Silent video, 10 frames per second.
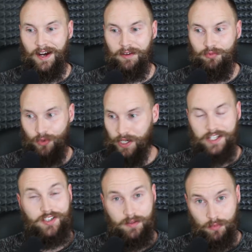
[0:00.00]
Really
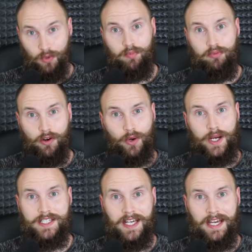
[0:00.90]
small
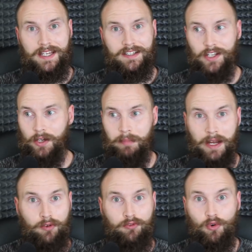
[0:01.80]
progress gains, like
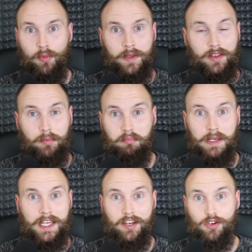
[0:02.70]
better form in the
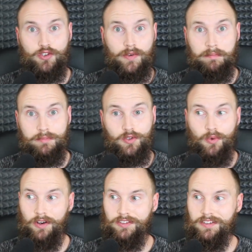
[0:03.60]
beginner shrimp
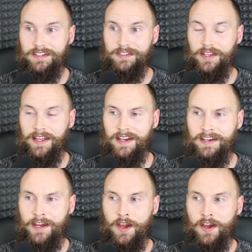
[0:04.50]
squats and things like that.
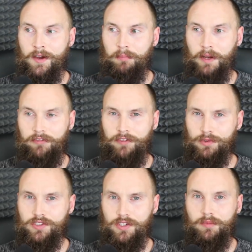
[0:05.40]
But it
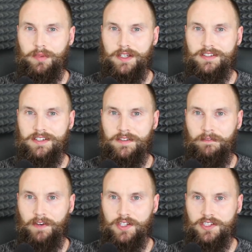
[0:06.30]
feels good because it's the
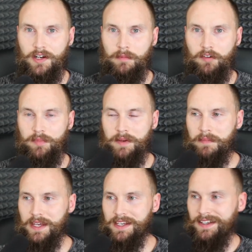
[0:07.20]
first time I've been
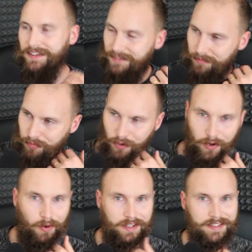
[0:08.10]
making
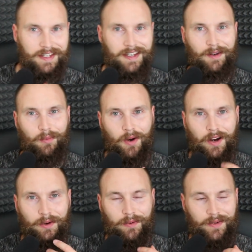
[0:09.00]
progress in a
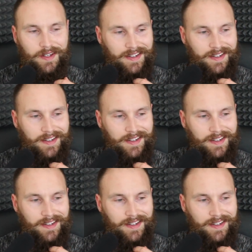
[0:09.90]
while.